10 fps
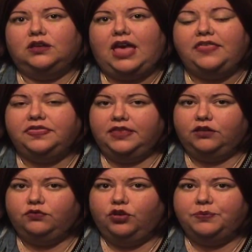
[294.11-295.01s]

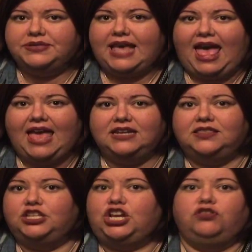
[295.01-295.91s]
ethnic groups
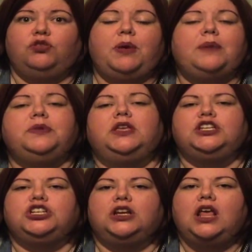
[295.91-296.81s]
and the general
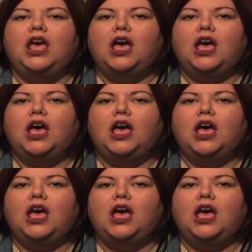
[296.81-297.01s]
population